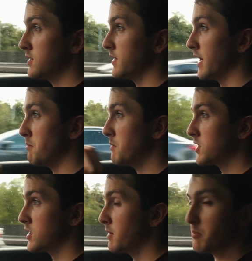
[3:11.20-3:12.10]
you get
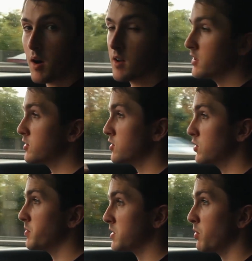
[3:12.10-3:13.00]
Michelin Pilot
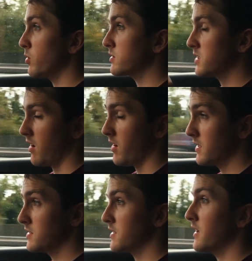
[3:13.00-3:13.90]
Super Sport
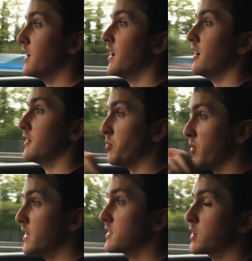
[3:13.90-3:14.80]
tyres, the
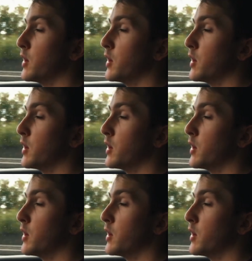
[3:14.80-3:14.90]
brakes go